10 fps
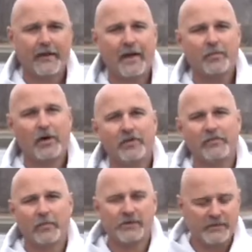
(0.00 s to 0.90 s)
Hi, Mike
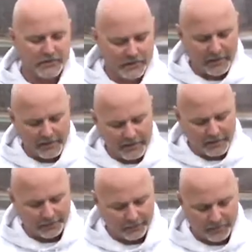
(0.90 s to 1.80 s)
from Muskie Train
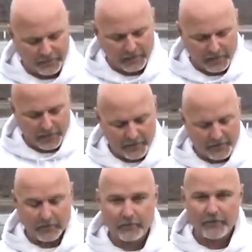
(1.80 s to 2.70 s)
again.
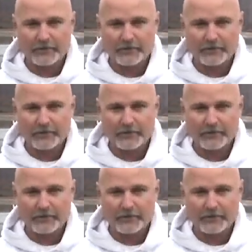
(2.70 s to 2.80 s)
We've